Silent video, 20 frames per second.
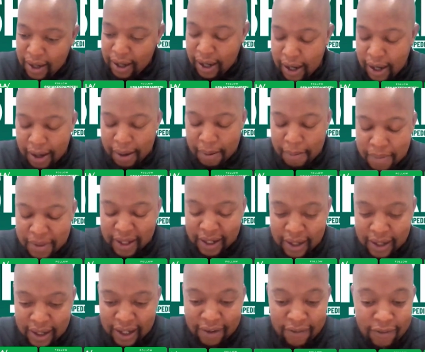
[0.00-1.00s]

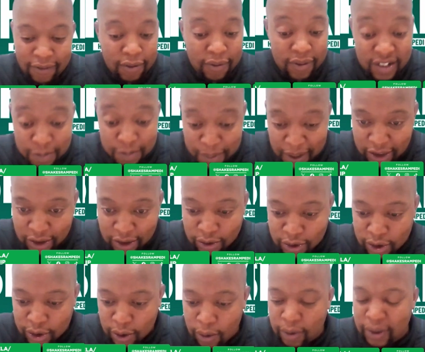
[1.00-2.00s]
the level of respect
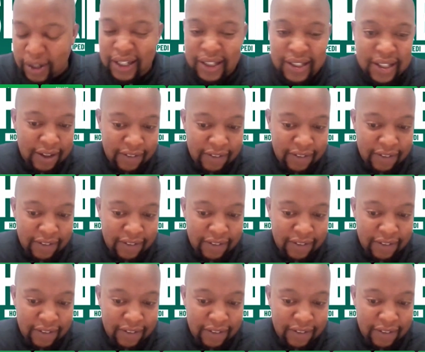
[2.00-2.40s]
you showed it,